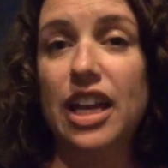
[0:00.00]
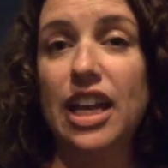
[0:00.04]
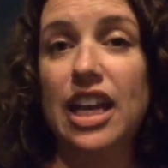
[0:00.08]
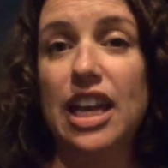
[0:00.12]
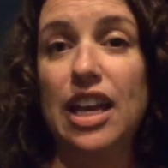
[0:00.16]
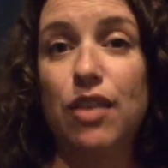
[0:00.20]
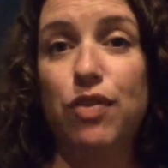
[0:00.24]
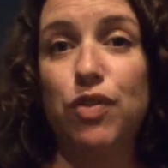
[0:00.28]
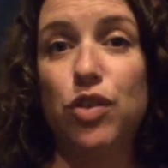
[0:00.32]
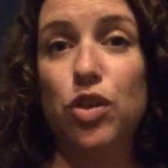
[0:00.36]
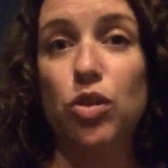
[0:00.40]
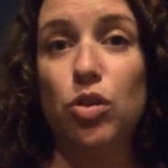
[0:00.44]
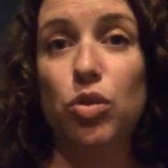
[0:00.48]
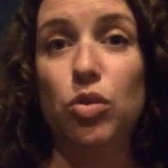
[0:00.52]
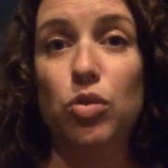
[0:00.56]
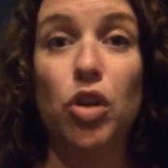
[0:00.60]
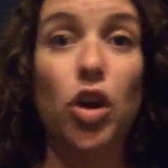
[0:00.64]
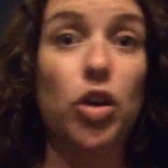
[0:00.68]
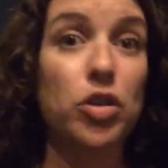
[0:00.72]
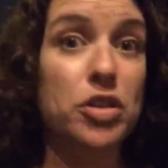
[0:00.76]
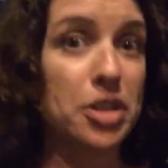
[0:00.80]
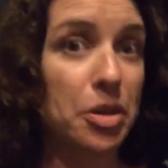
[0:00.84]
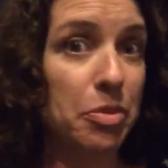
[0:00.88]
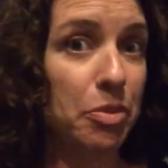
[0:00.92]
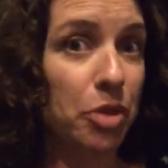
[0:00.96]
if you
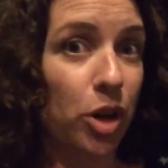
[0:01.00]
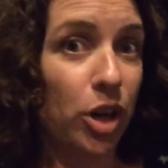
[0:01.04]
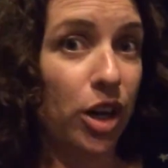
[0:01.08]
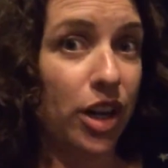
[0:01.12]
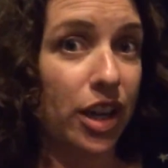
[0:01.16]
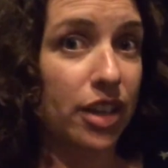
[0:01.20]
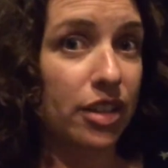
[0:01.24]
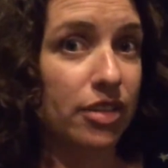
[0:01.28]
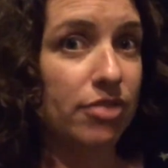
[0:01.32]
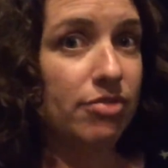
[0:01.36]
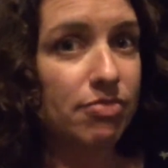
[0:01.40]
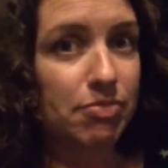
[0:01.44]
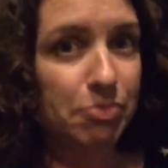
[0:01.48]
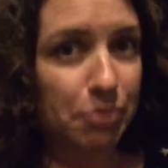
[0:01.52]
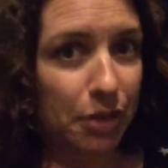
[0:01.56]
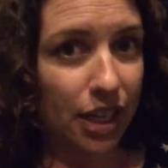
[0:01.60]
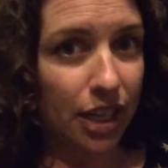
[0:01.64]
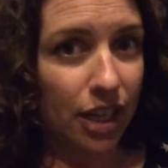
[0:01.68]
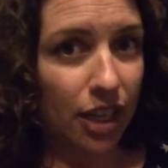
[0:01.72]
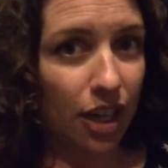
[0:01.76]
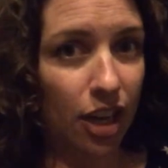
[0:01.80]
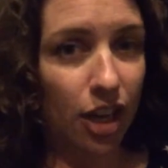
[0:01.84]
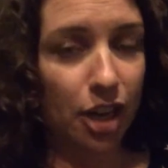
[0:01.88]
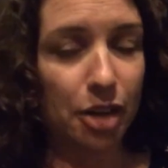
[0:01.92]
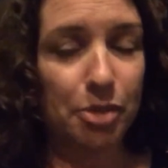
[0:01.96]
know someone
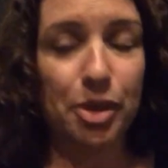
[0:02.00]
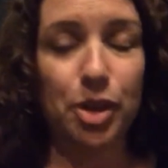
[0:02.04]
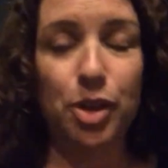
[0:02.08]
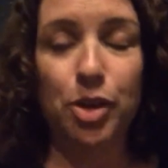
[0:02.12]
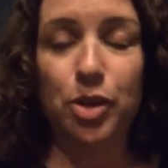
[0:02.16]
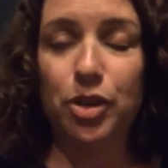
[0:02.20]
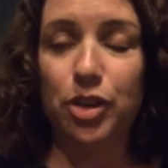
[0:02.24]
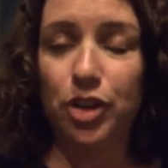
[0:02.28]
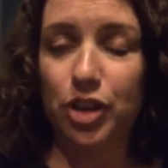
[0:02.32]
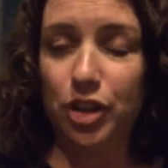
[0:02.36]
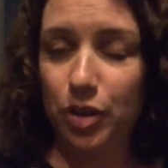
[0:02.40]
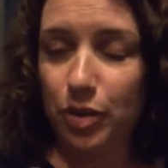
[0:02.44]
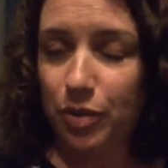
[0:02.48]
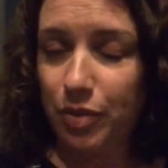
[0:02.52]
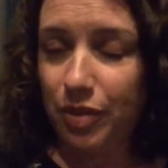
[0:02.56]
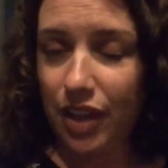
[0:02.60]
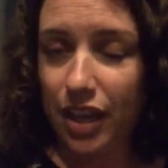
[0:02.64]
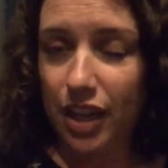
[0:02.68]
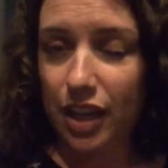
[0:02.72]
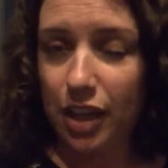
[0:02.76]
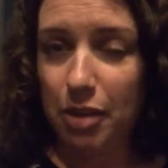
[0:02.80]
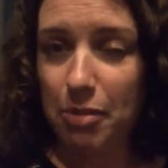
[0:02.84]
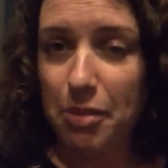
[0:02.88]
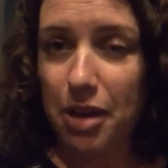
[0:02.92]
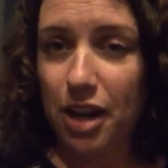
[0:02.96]
planning a honeymoon or you're
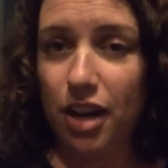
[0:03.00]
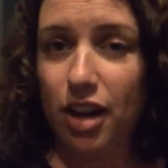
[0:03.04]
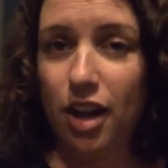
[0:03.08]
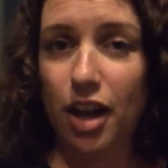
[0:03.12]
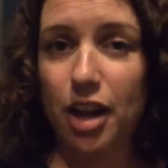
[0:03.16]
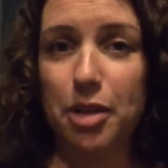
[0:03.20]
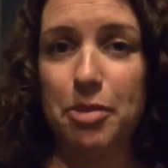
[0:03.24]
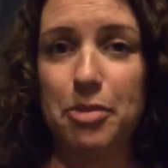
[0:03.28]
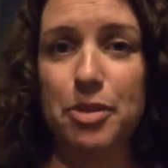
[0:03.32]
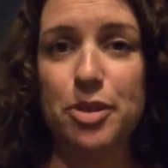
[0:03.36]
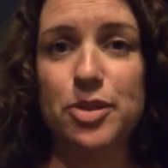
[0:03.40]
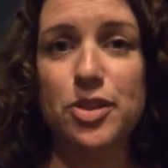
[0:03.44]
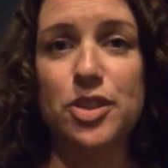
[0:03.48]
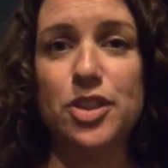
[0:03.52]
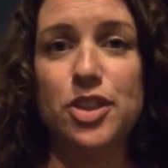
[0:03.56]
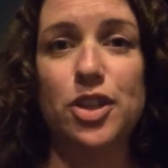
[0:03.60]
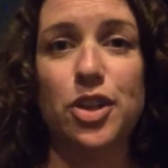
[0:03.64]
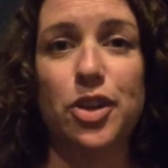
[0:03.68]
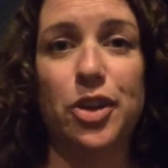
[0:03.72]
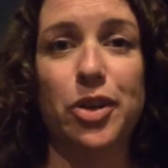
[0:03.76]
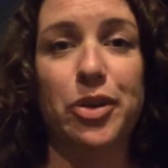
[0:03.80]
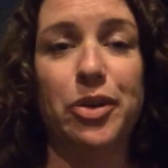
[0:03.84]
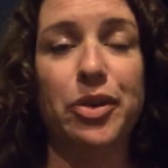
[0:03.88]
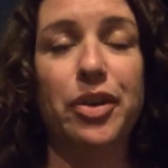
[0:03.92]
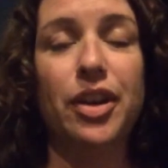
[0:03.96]
thinking about a honeymoon
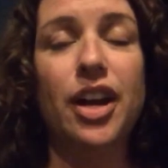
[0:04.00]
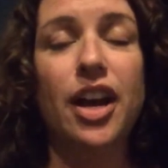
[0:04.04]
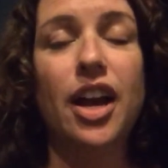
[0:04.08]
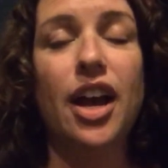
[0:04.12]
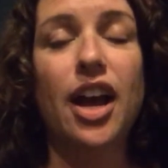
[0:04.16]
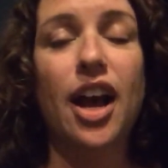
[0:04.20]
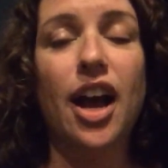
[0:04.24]
soon.